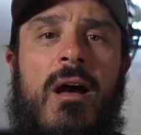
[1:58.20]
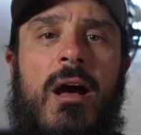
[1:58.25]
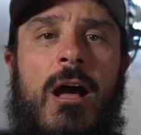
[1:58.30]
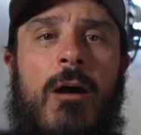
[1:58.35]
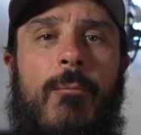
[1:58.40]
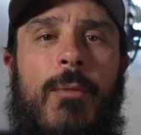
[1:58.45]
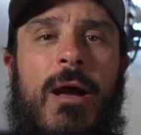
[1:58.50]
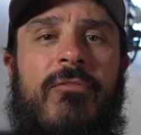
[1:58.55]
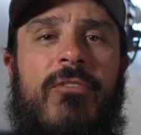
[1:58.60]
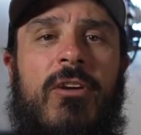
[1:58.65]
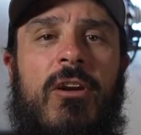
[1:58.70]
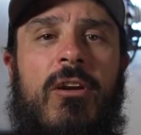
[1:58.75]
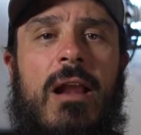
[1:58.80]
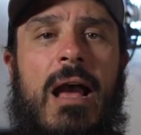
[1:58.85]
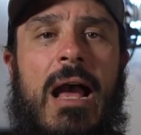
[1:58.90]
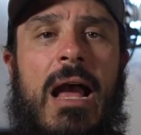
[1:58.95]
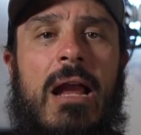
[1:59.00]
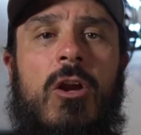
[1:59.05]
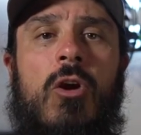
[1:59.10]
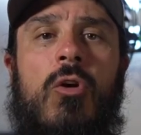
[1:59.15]
I figured
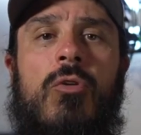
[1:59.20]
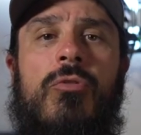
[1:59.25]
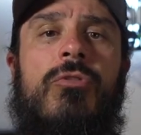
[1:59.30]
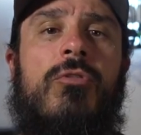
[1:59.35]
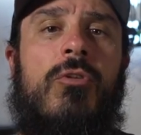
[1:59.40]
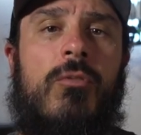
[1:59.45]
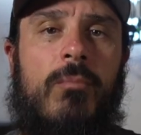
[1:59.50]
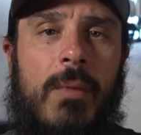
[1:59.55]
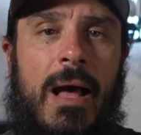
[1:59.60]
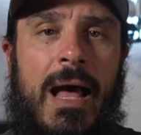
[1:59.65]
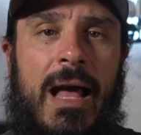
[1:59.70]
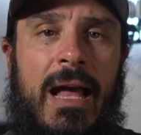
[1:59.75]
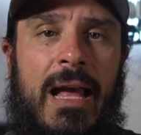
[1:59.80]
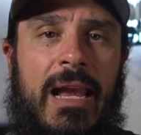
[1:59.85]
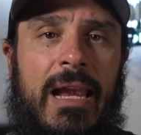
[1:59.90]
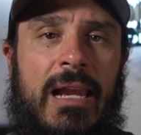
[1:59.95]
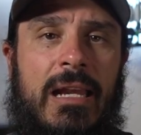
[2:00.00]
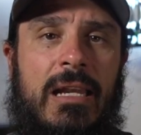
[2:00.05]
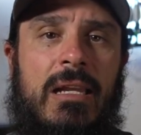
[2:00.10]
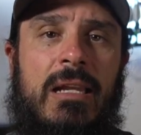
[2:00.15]
I'd go through
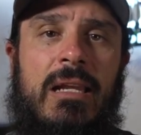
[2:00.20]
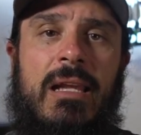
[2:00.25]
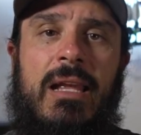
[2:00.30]
mine